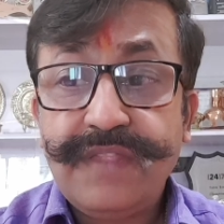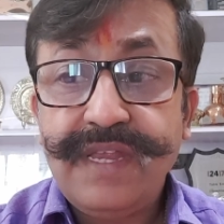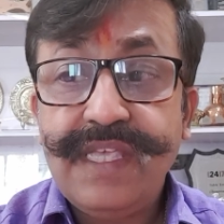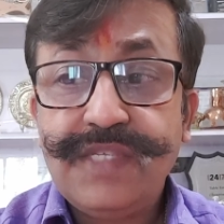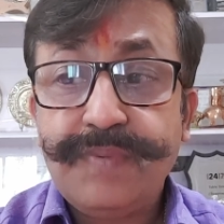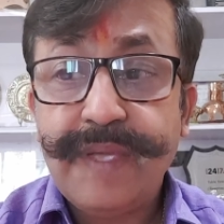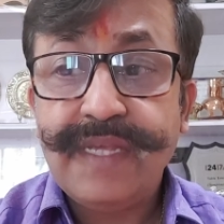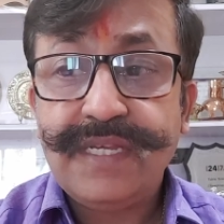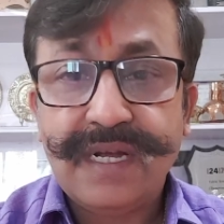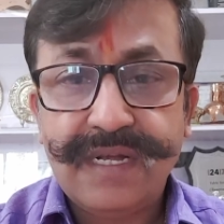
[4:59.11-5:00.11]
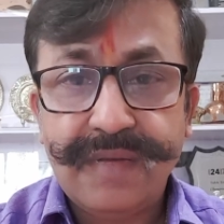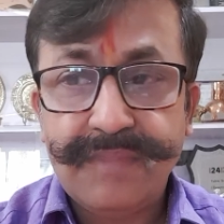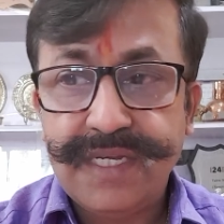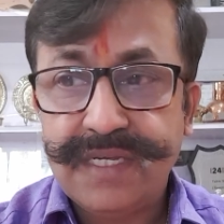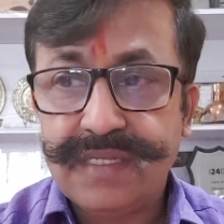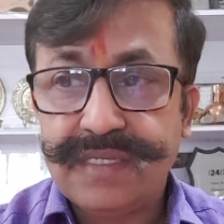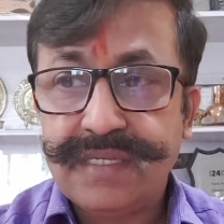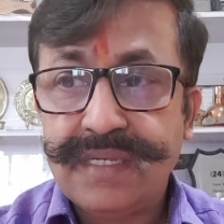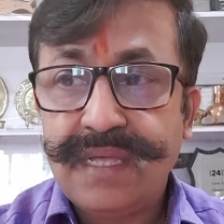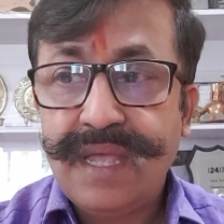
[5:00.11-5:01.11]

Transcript: 3 Space Shuttle missions